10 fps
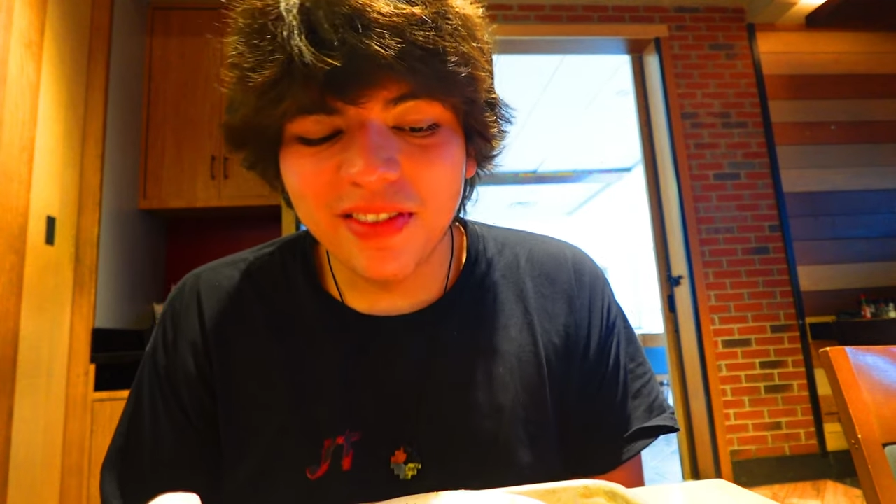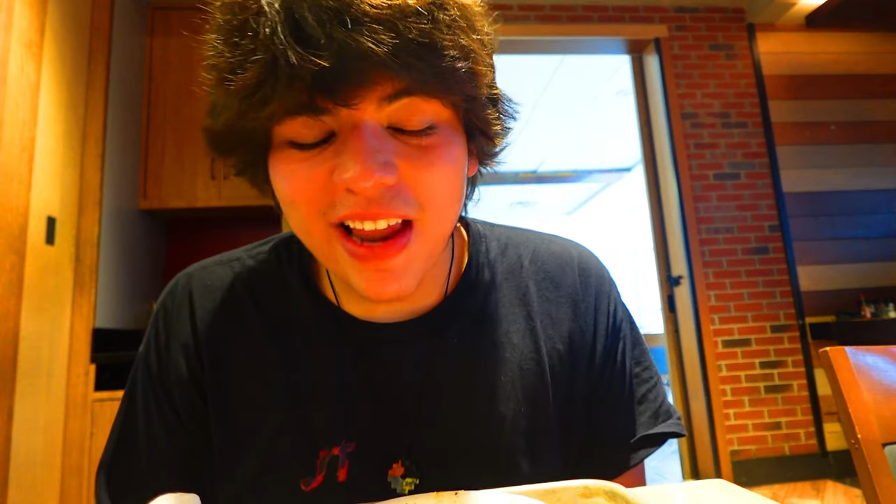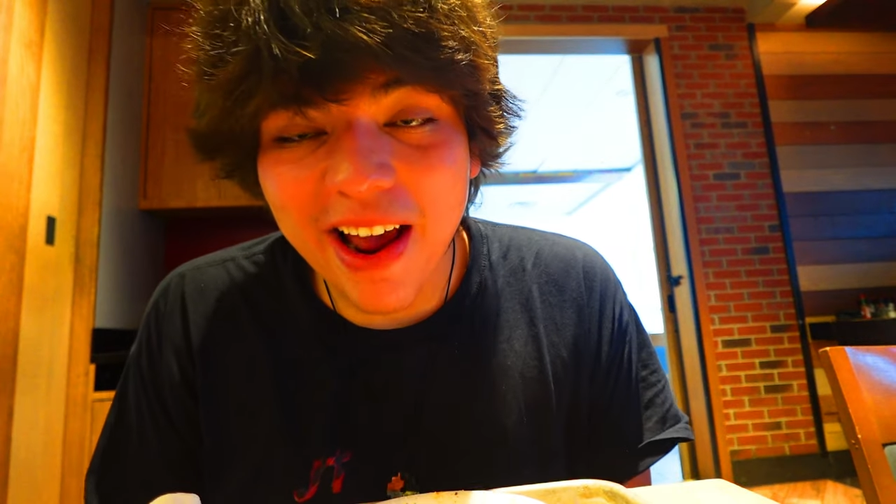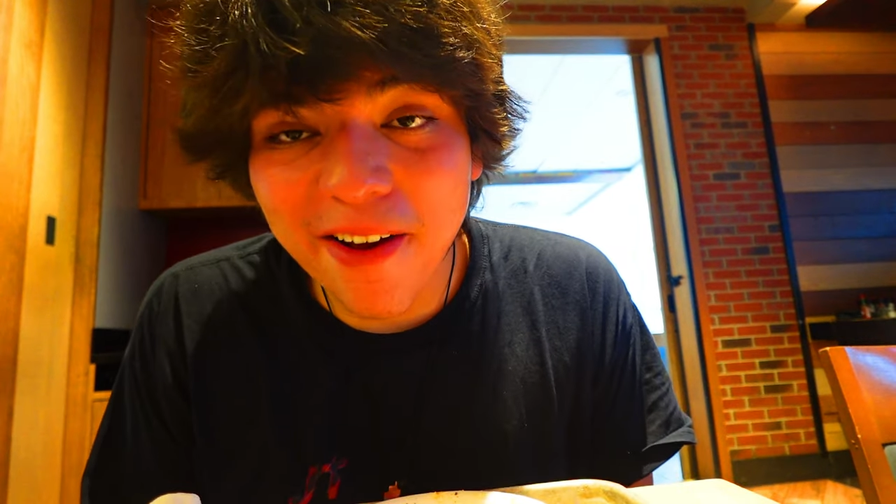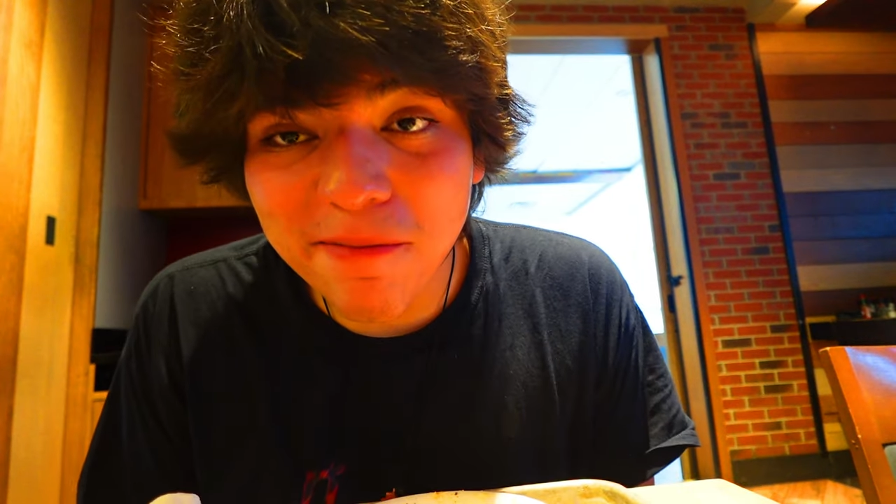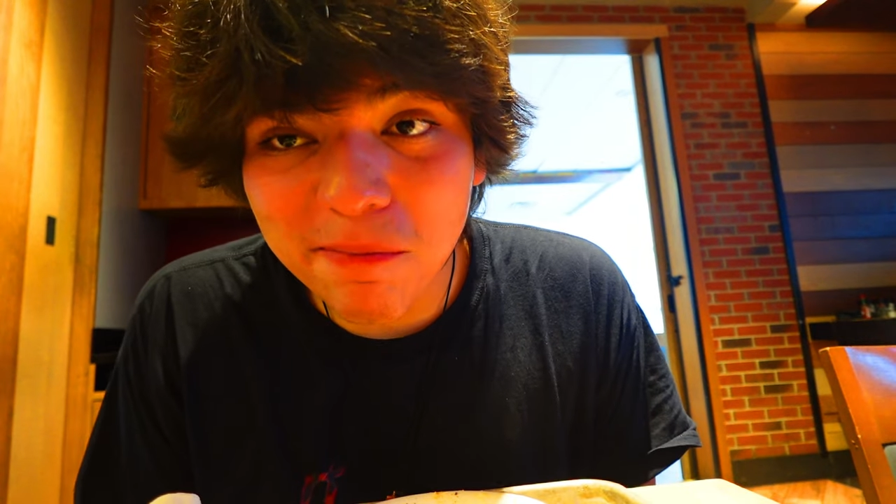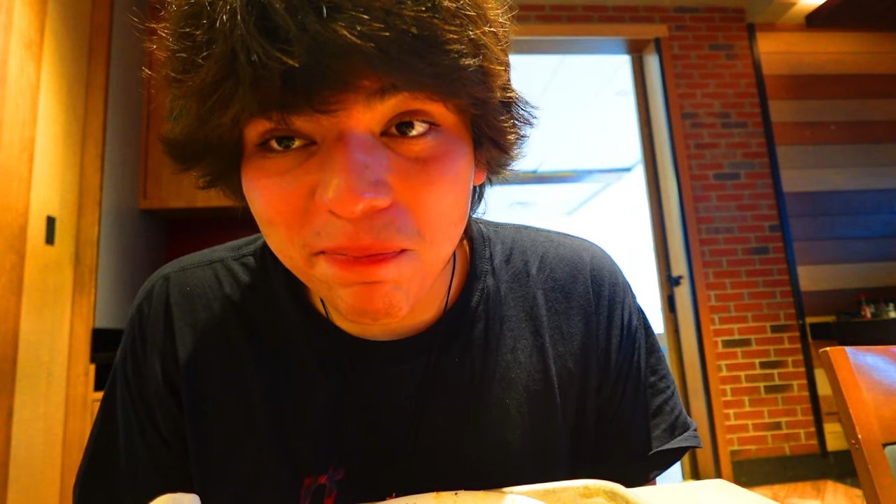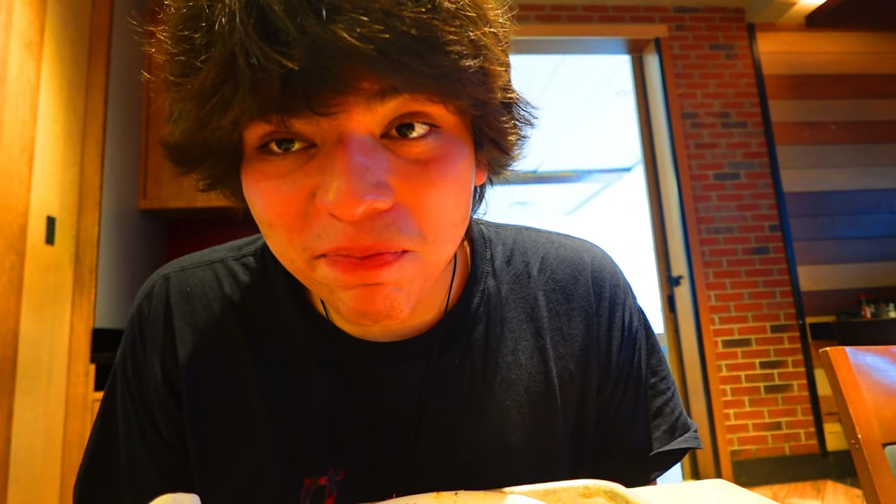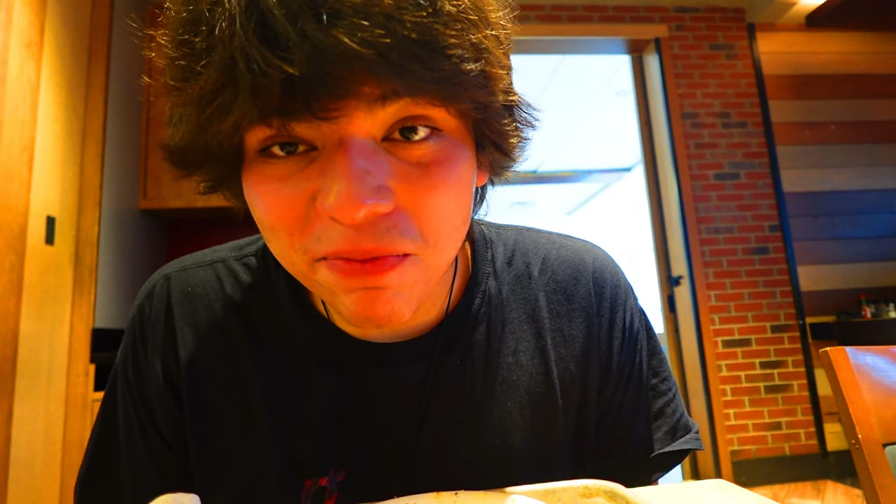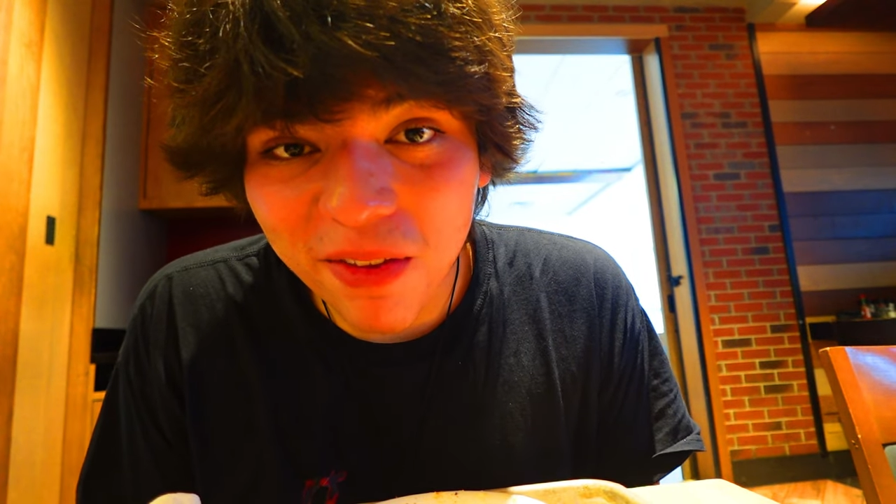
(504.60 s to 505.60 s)
that
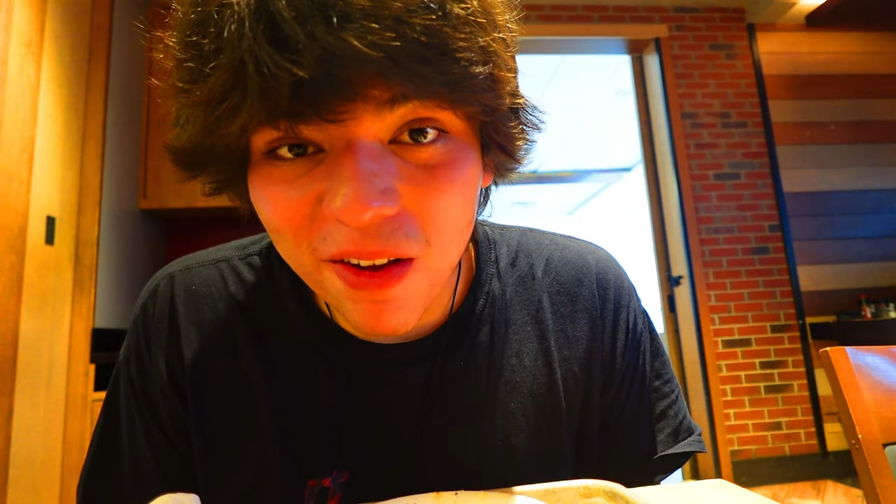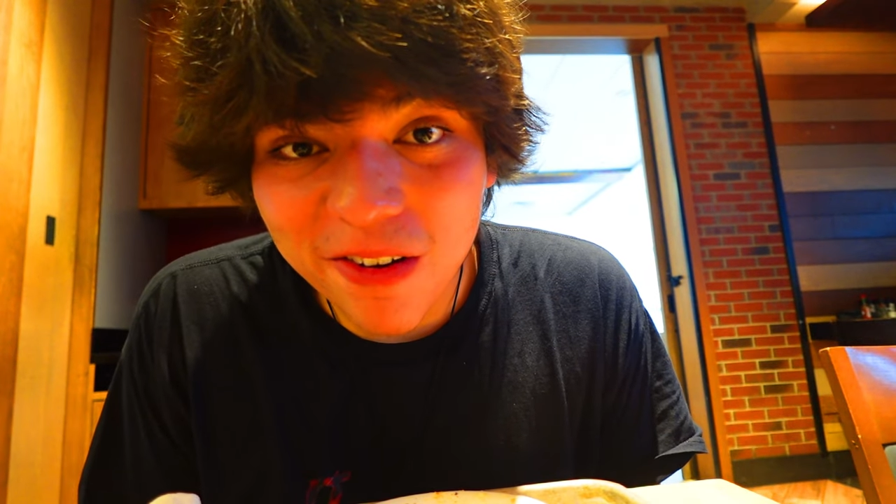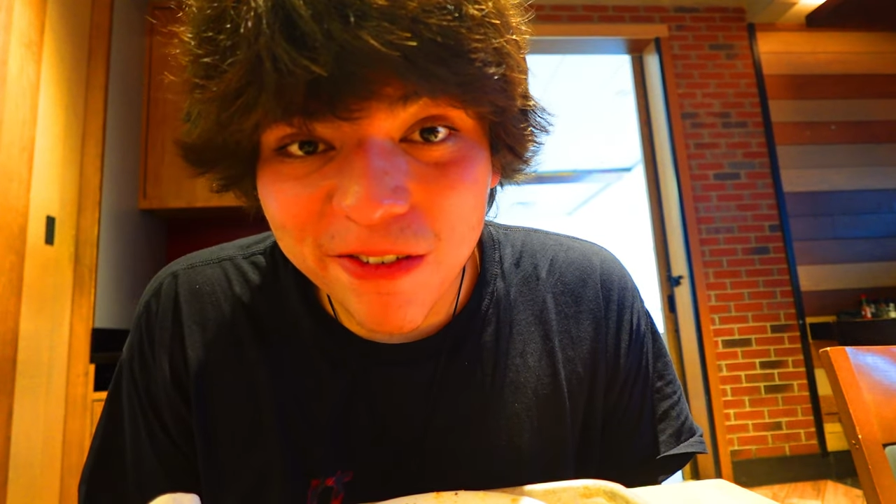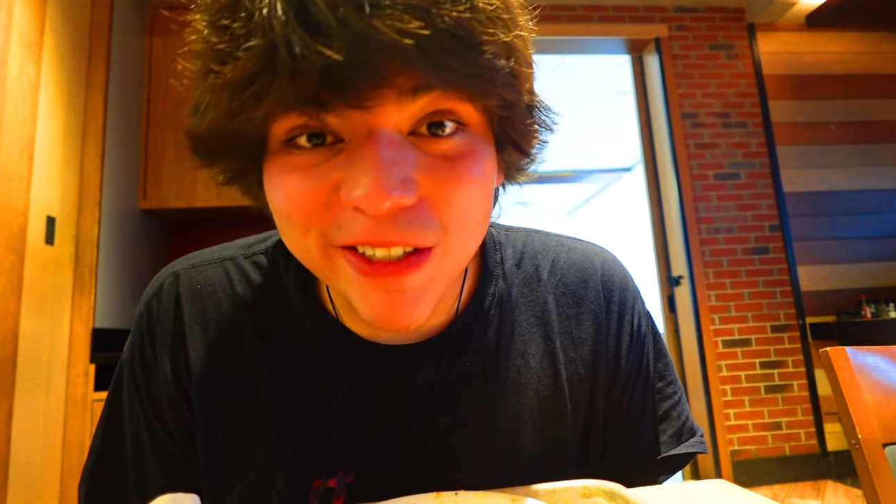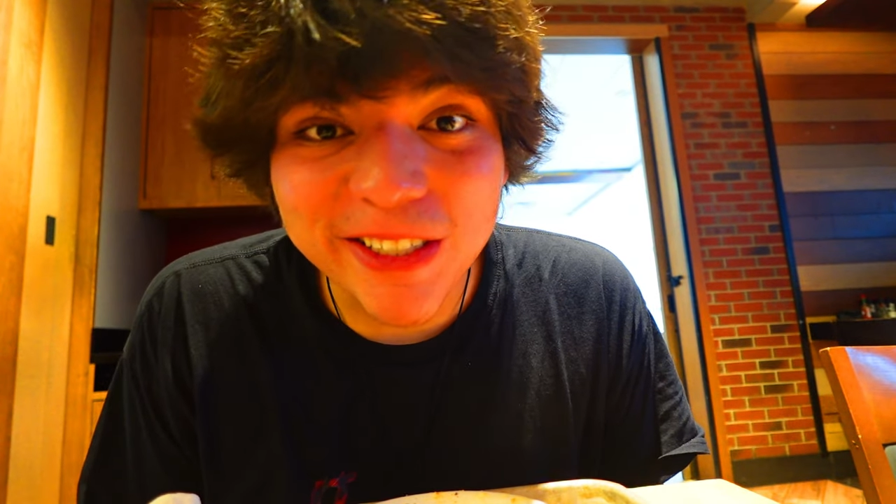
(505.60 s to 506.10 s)
was